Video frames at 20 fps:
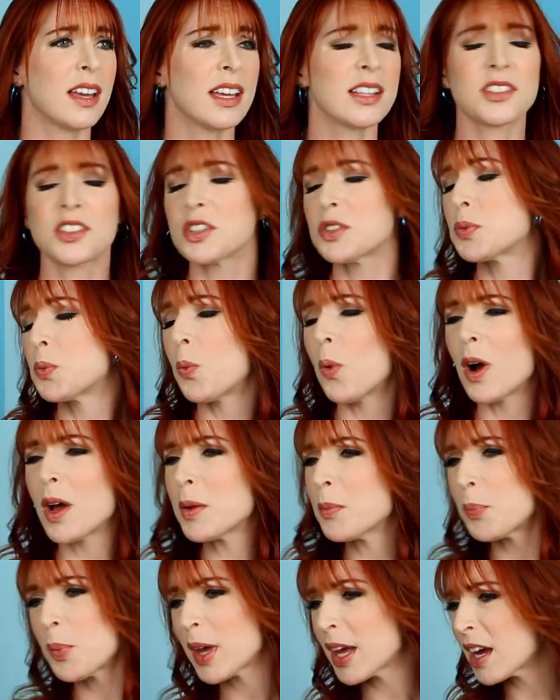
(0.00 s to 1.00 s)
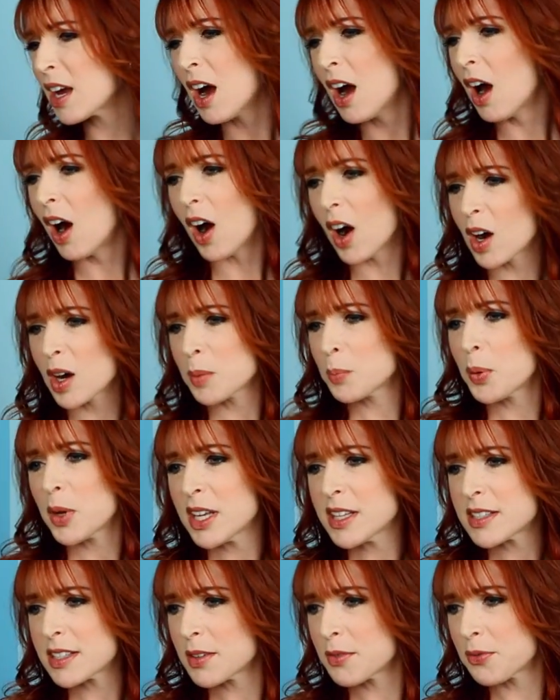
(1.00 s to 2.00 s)
It's just one big
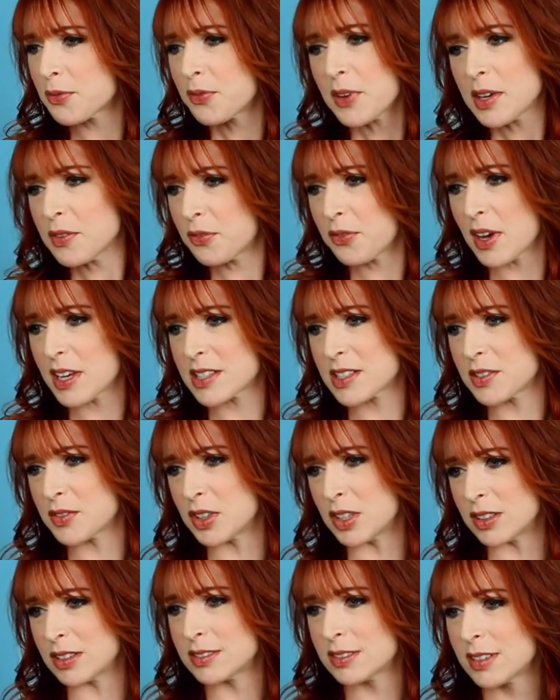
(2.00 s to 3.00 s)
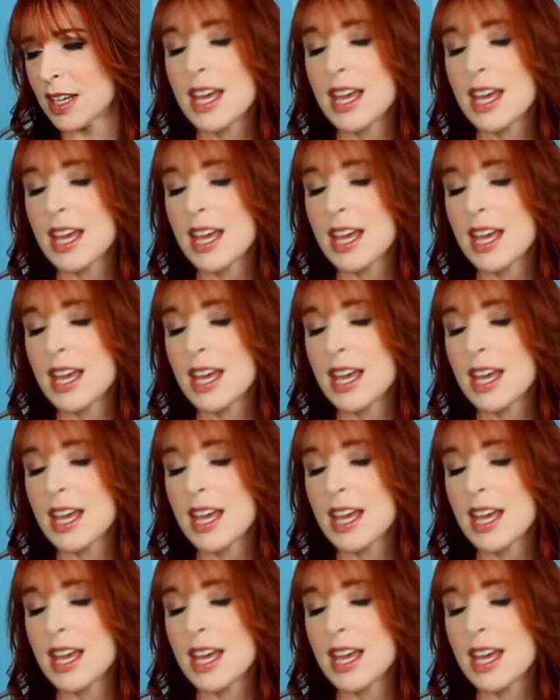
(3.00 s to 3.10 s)
armpits and feet festival.